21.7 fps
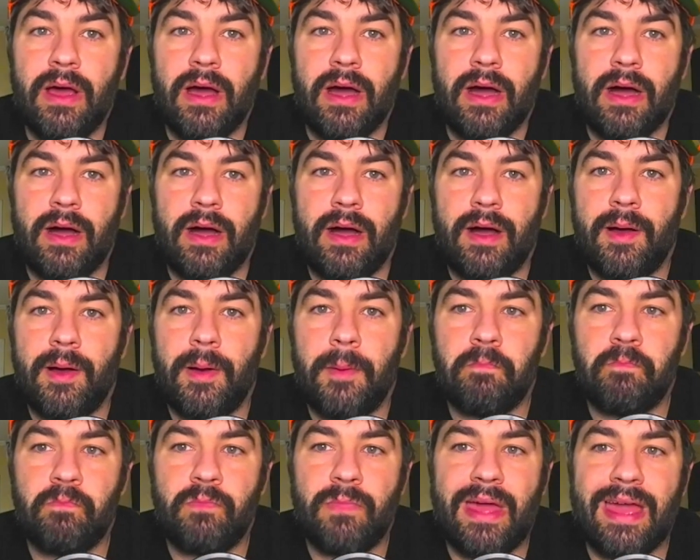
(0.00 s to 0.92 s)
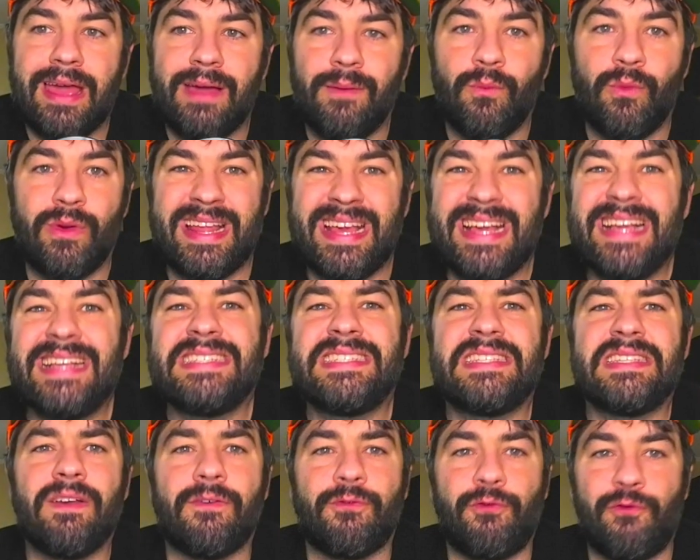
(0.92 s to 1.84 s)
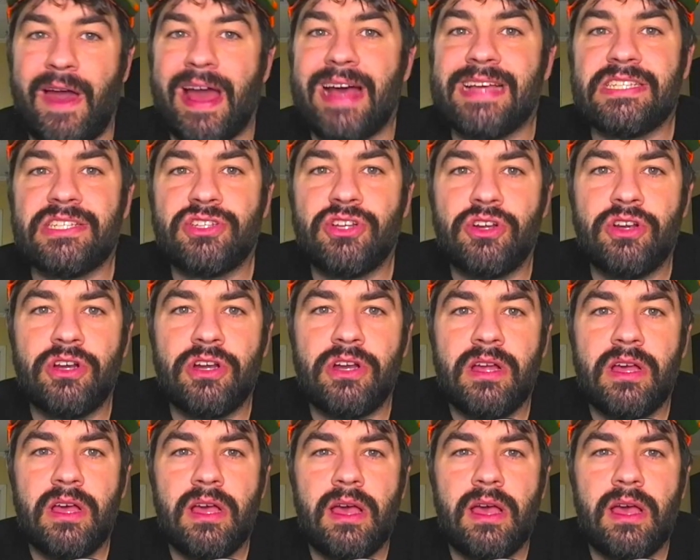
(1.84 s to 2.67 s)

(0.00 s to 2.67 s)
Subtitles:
and when he's faster